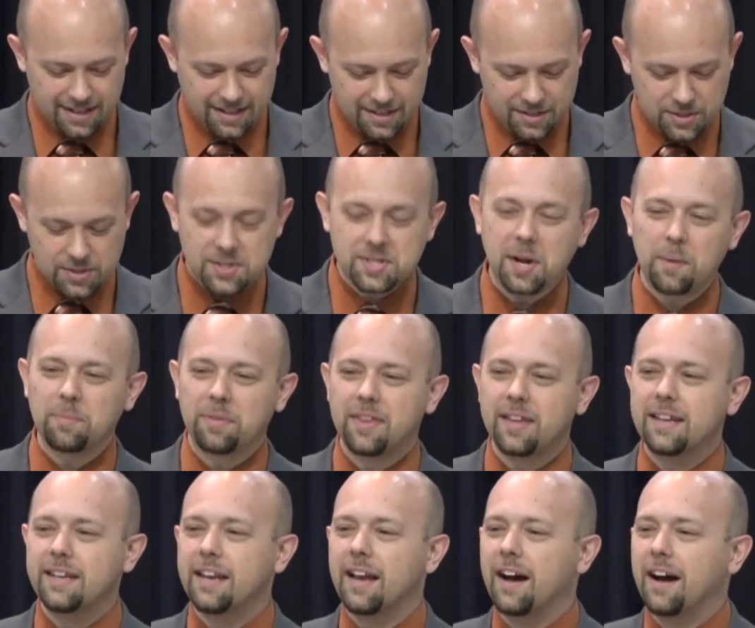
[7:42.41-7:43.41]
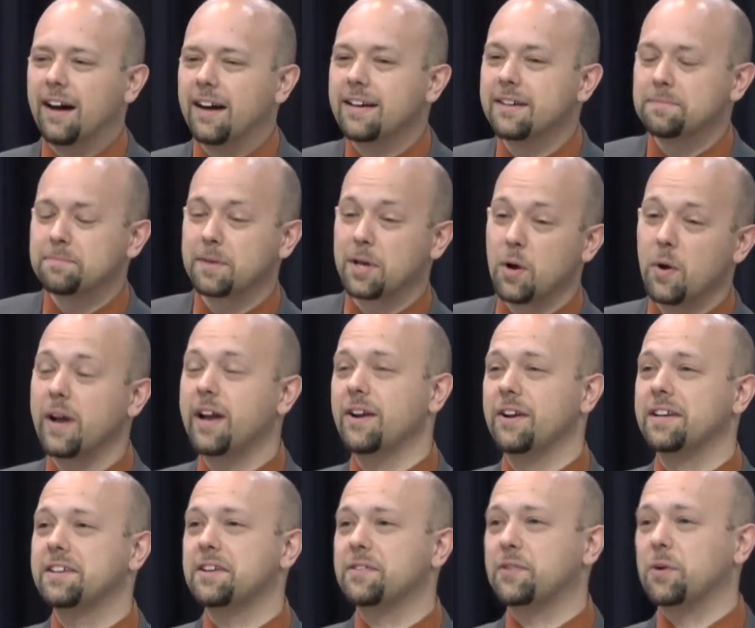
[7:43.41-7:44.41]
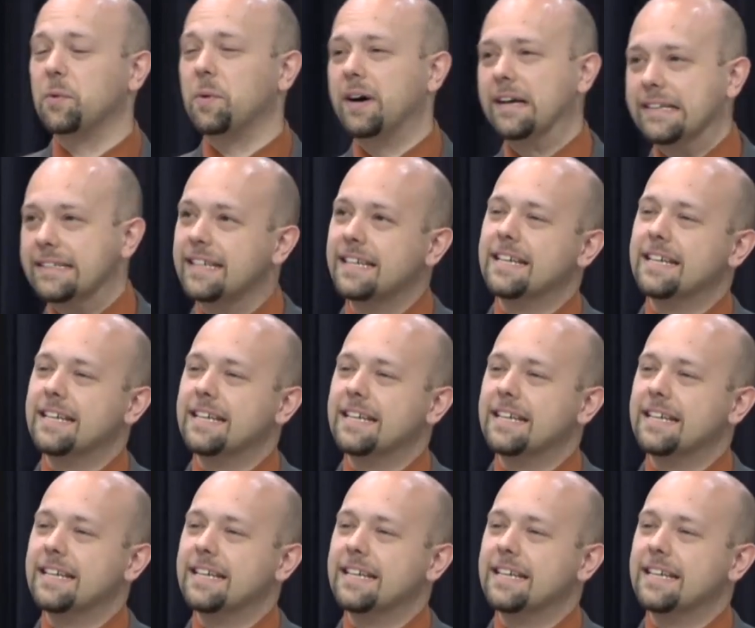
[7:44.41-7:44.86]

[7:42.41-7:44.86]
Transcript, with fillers: to something uh, coherent, for one,